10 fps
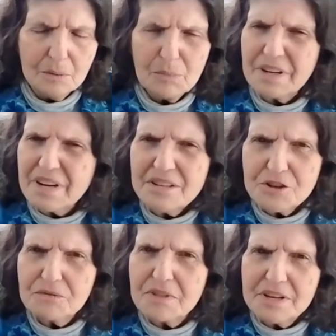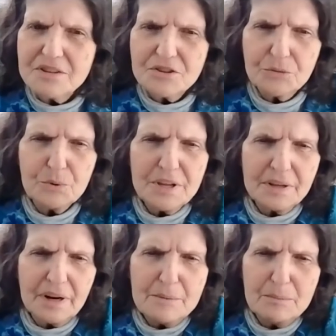But each of these three
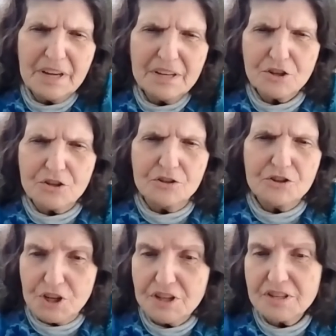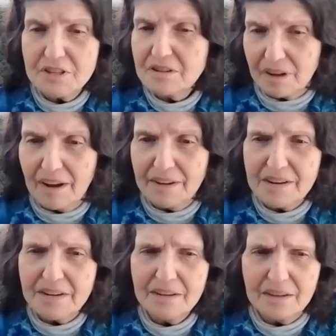that I mentioned, Jesus,
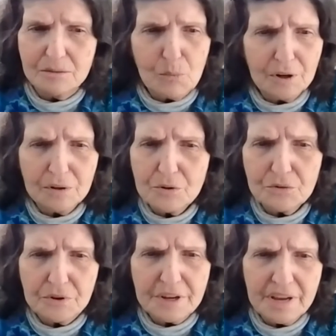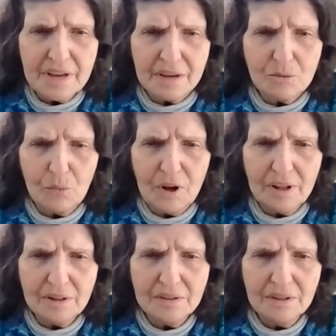Gandhi, and Martin Luther King,
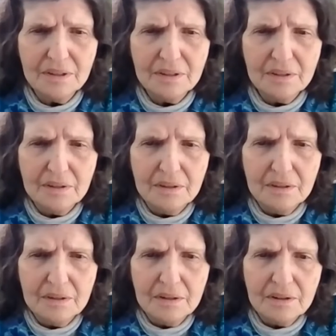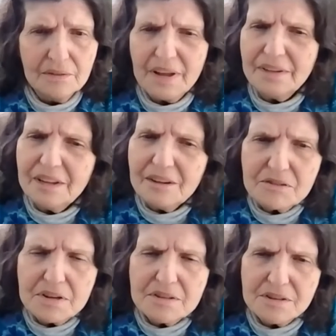well, they lived
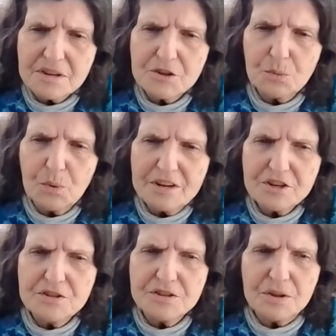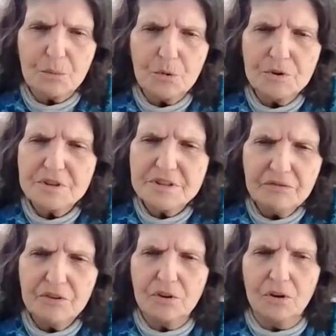in situations that were
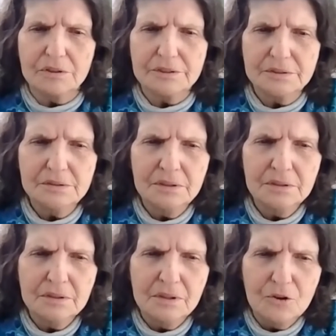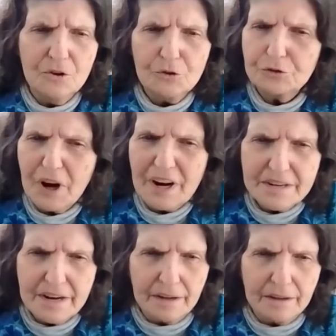difficult,
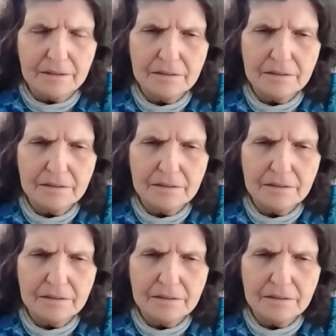frightening,